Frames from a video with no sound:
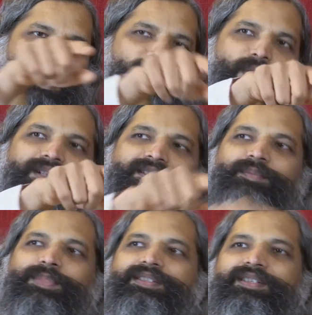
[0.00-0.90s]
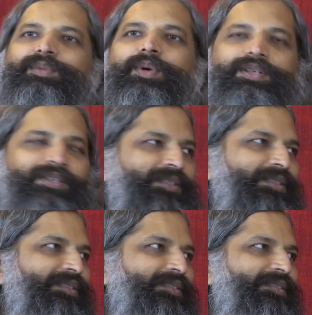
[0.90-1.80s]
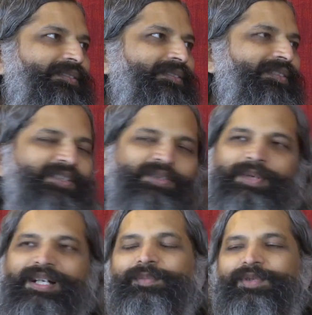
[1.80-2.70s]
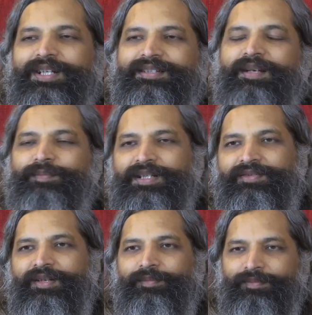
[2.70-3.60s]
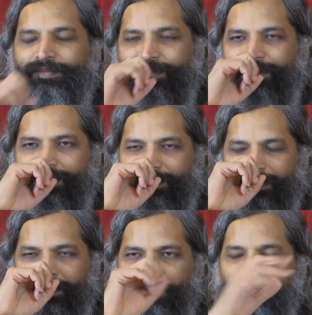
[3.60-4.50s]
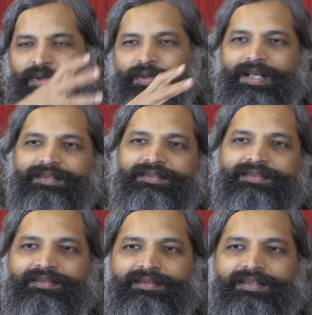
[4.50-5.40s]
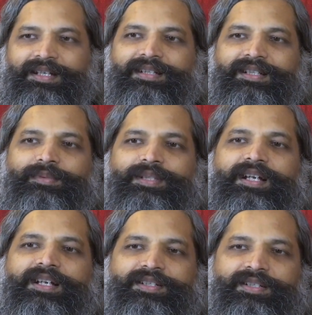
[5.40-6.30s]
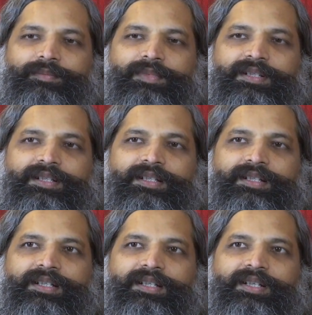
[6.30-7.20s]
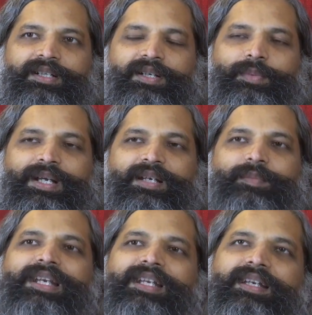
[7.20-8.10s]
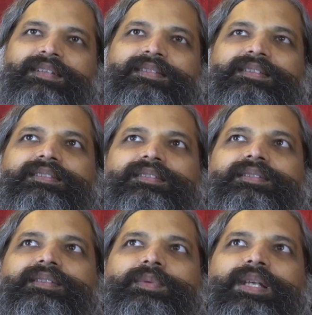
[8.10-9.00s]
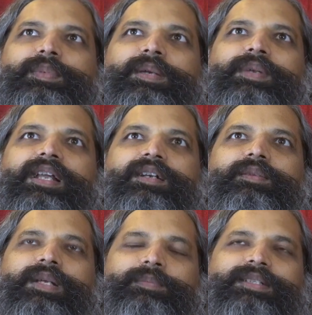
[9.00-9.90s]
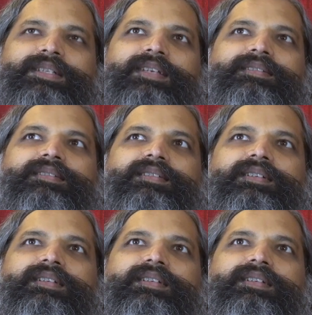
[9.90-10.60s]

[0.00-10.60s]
what does the person want? And so we come to examples from known to us, connected with the ashram, where many cases where people were possessed,